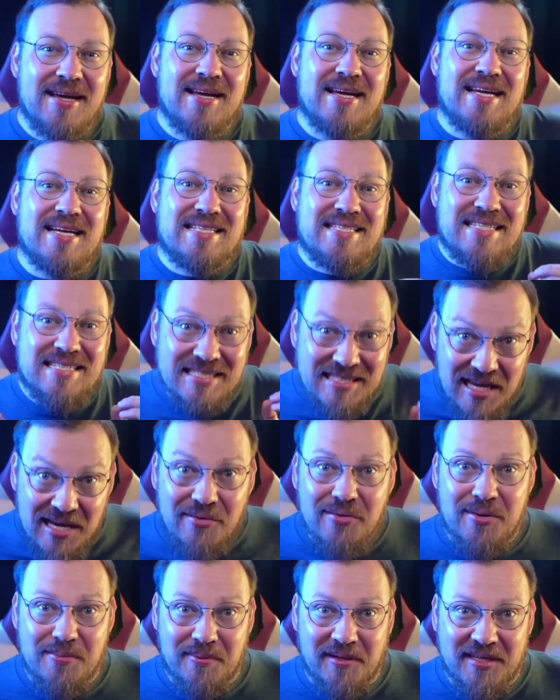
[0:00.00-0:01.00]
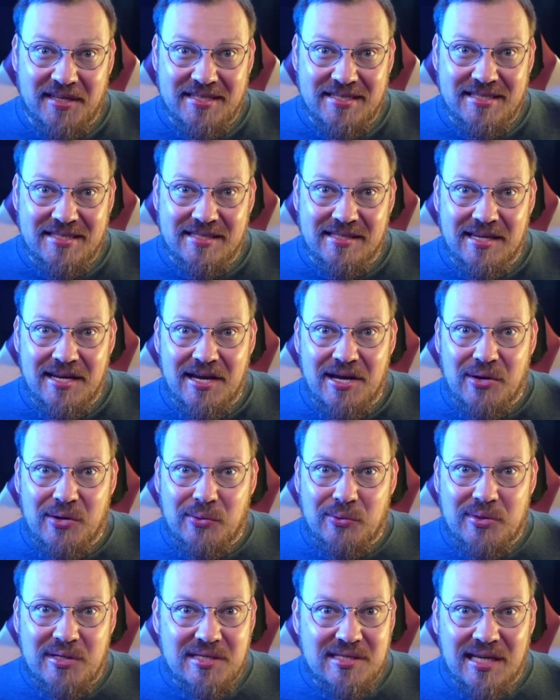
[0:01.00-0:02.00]
It's a scary place.
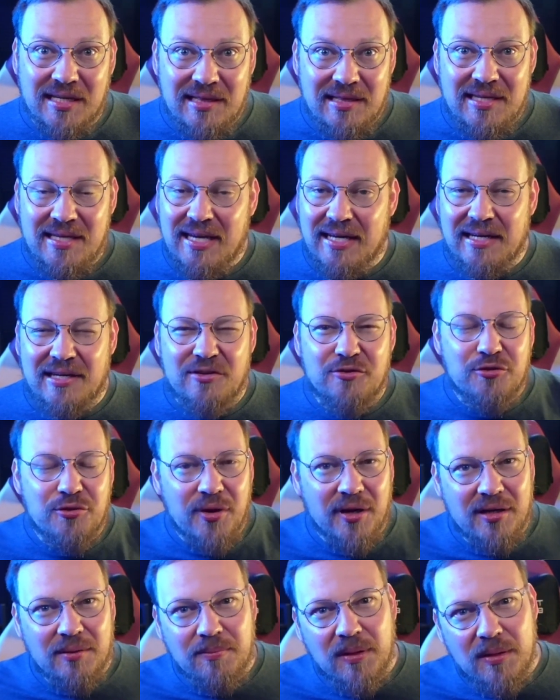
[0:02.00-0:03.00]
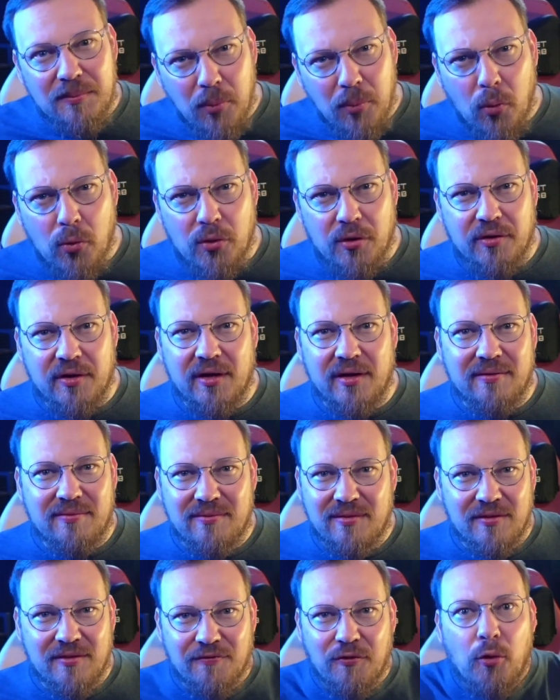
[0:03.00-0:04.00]
We suddenly get incredibly bored and
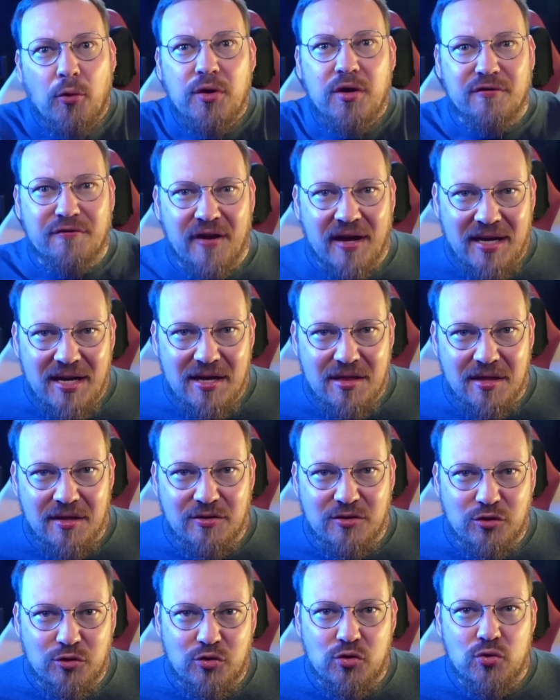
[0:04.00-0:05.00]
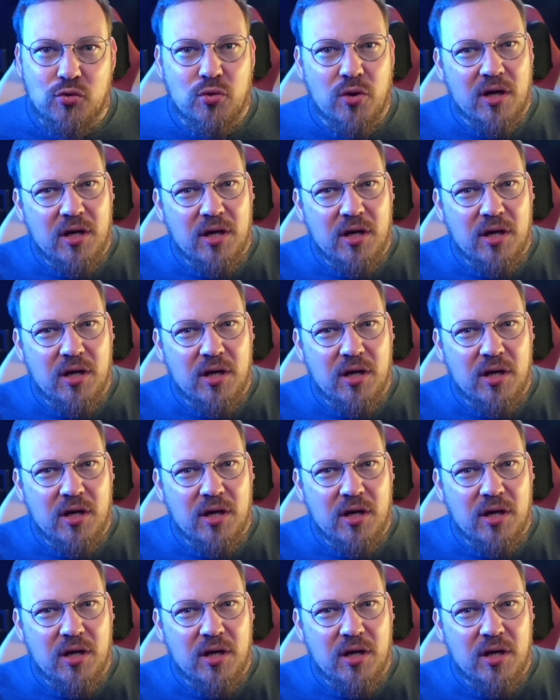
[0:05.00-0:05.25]
devoid of anything to do,